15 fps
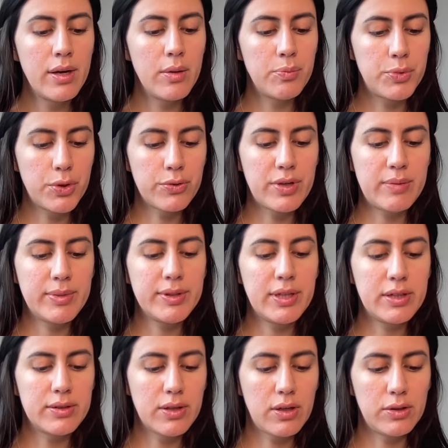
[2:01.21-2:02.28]
programming their
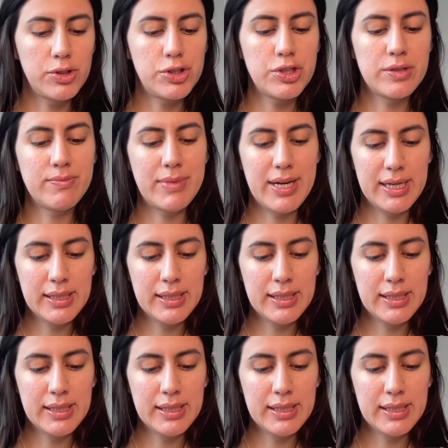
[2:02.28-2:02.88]
conscious mind